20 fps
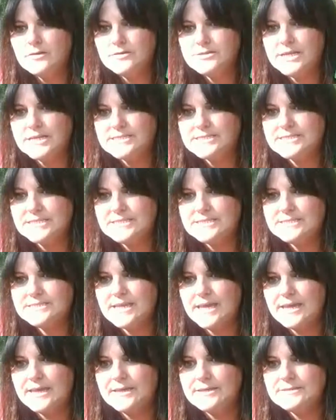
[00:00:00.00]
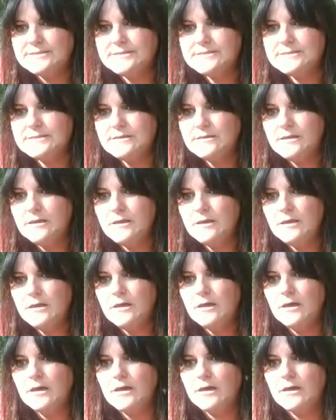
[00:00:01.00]
Dustin says,
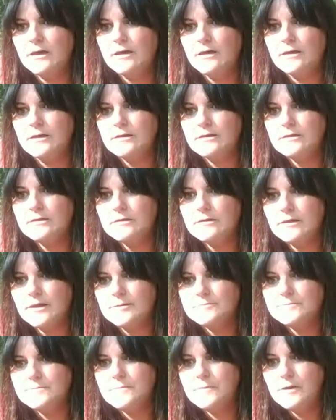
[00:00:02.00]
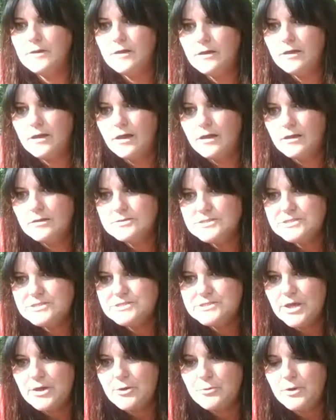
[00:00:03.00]
I'm
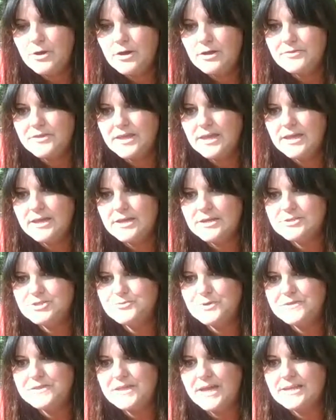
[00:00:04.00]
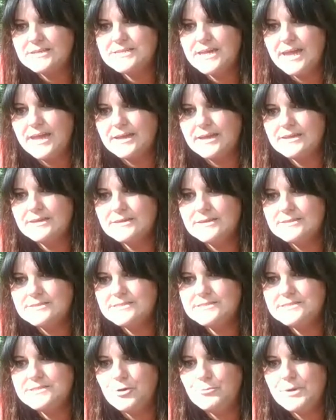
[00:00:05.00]
so on the edge with that deck.
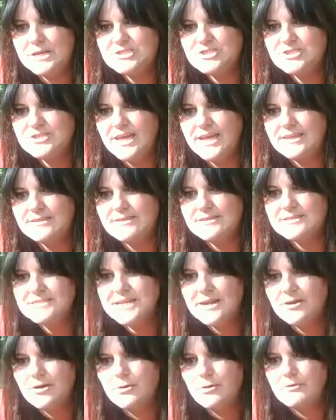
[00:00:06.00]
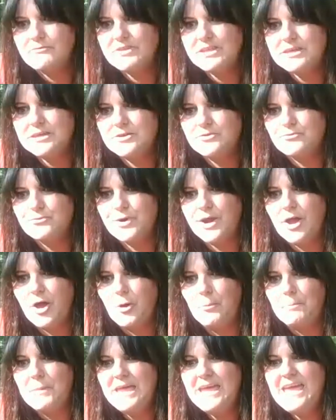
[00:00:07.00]
It's so much like the Tarot of the Hidden
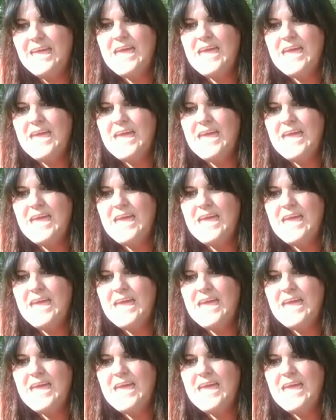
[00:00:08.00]
Realm.